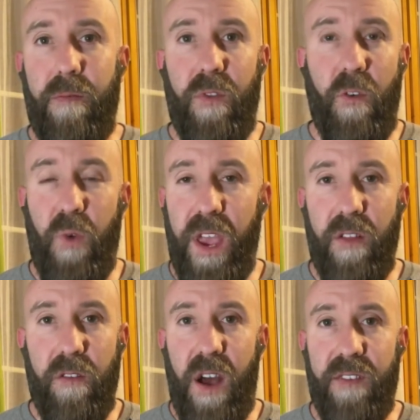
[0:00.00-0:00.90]
the
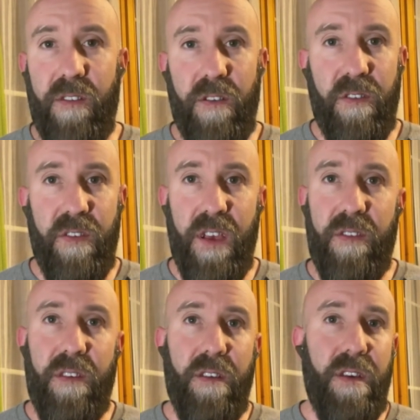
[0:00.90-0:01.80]
regular laws don't
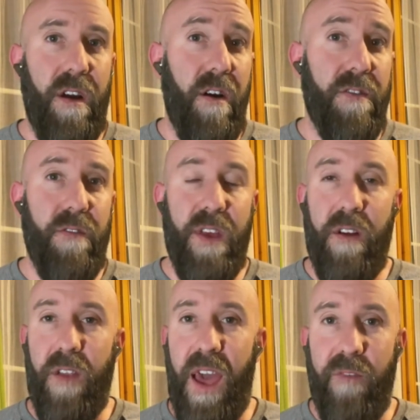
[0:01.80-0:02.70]
exist. Also, they
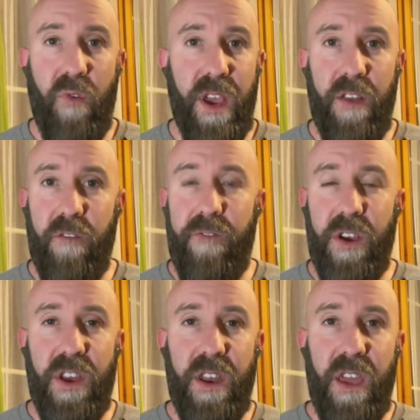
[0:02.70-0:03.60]
don't have regular
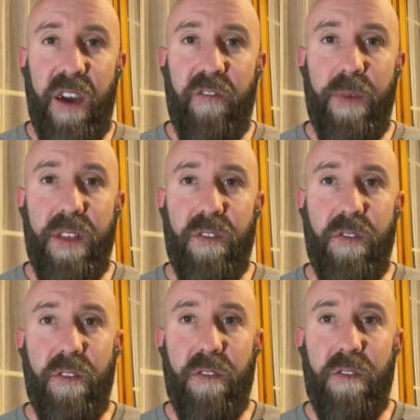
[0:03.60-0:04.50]
functioning government, so
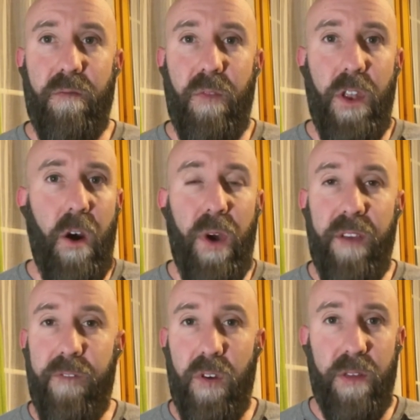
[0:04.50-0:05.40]
there's no
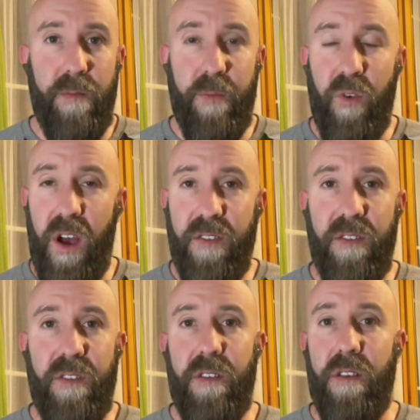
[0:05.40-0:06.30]
way for them to
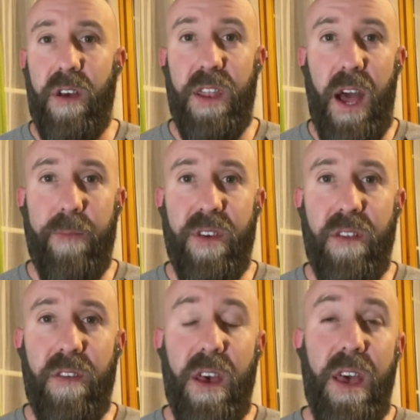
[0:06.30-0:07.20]
process
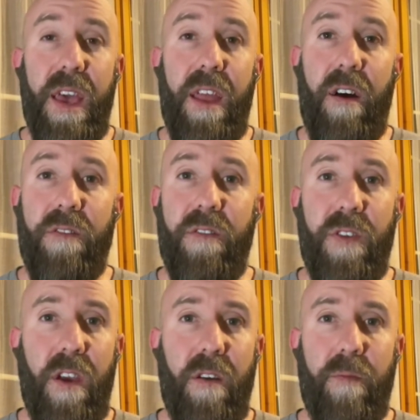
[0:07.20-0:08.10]
adoptions. And also
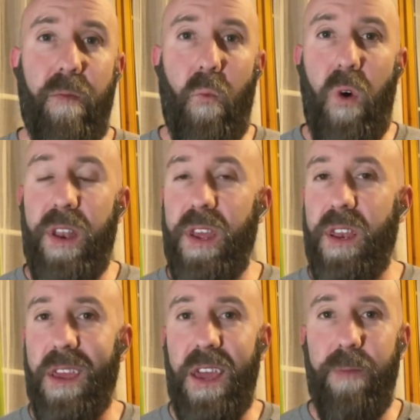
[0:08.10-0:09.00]
they're wanting
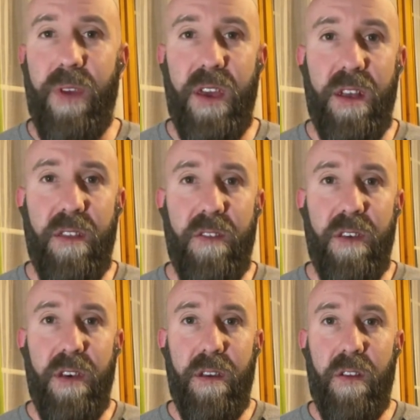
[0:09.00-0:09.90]
to keep kids
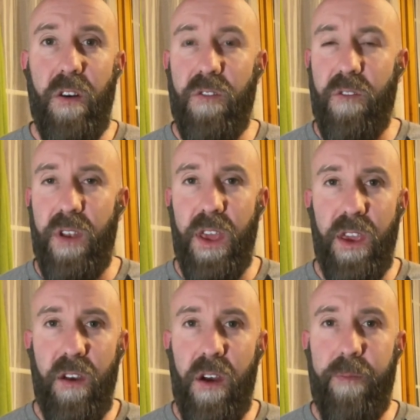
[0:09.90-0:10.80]
closer into
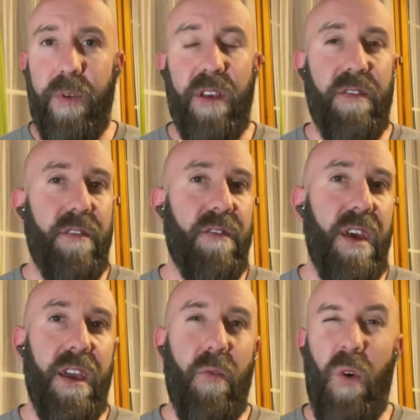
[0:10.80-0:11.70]
Europe because they're
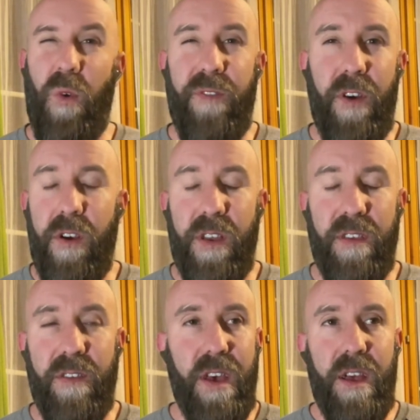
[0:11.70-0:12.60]
saying, what we've heard
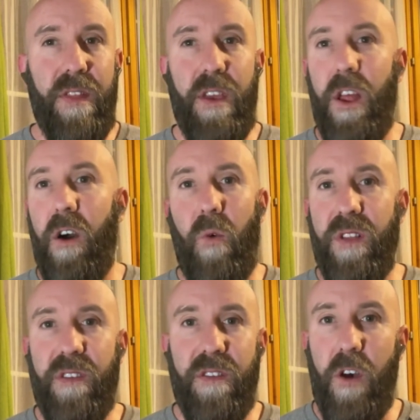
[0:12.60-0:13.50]
is that,
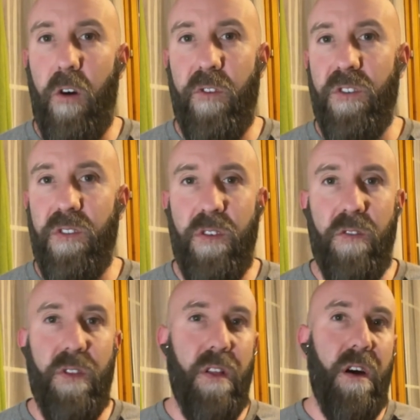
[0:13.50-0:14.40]
once it's over
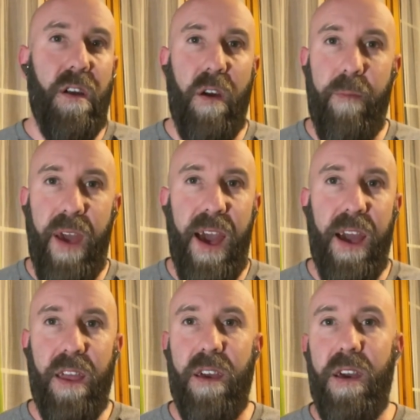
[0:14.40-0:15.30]
soon, they'll all come
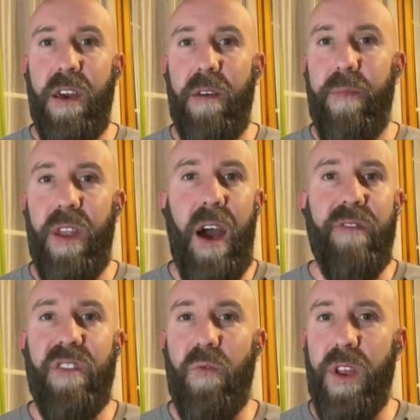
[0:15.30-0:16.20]
back. But
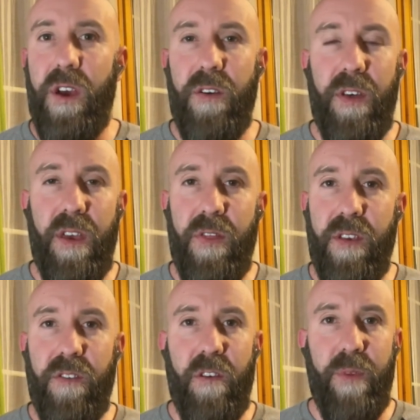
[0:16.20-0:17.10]
obviously we know that
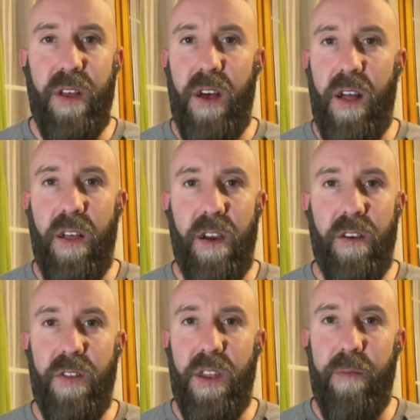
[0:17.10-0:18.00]
this could be a lot
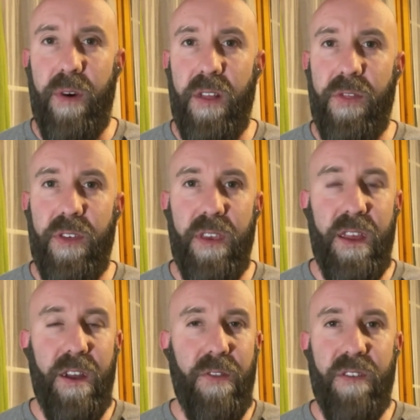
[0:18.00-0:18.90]
longer than a month.
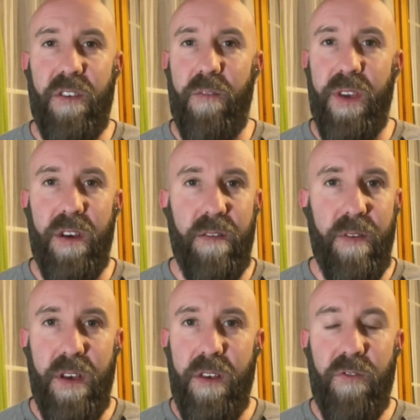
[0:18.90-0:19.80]
This could be a
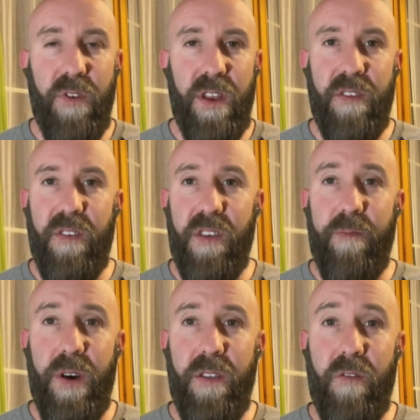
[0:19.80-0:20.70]
3 to 6
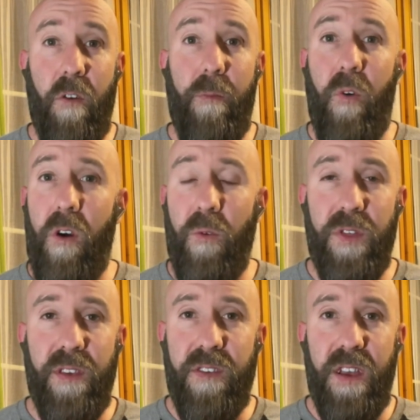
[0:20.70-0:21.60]
months or more where
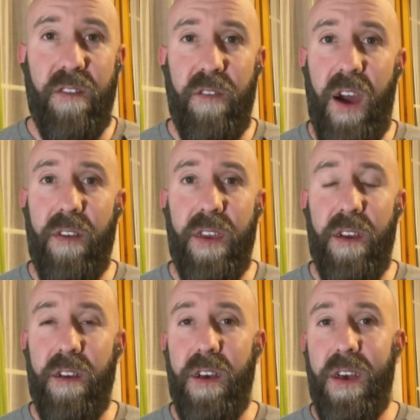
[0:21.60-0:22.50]
these kids are out
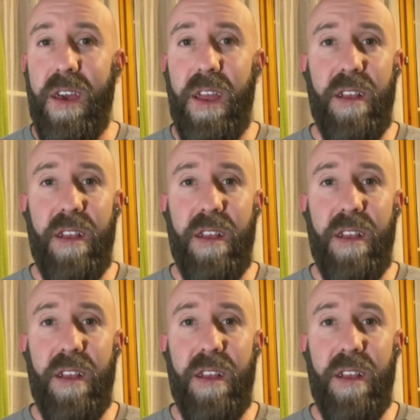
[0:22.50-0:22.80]
here. And